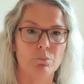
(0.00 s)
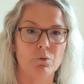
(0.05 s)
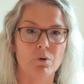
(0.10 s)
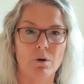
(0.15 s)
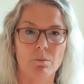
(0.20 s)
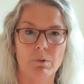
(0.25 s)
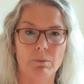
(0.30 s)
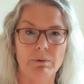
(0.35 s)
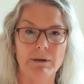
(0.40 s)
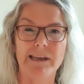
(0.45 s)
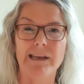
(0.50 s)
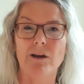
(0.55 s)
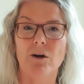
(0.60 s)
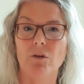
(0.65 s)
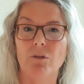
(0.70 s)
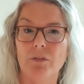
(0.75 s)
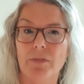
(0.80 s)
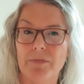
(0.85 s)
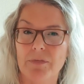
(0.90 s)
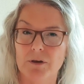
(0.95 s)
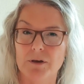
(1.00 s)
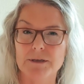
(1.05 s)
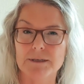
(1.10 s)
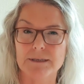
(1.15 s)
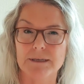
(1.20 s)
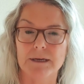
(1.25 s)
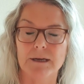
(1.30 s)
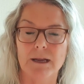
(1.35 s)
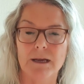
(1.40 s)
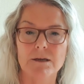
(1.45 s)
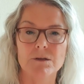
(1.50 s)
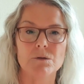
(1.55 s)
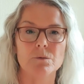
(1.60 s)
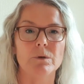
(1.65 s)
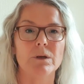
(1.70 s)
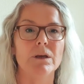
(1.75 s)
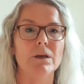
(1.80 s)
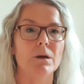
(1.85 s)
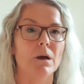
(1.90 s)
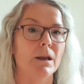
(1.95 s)
probably on Thursday next
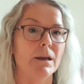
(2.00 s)
week.